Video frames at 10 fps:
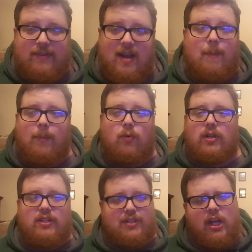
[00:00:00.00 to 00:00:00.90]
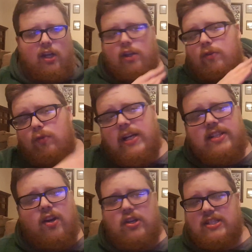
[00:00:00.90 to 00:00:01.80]
time I'm going to use it.
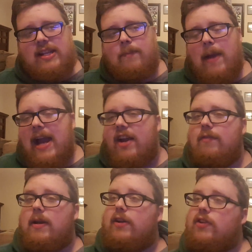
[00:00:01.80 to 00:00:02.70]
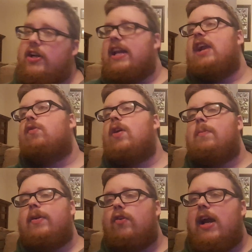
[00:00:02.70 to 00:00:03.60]
Retards in the back over here looking at
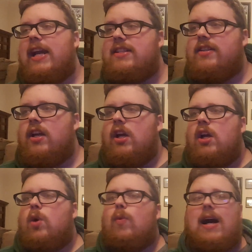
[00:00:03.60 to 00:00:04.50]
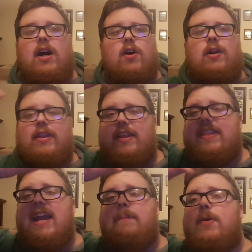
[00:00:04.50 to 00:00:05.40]
Roman Reigns while the thing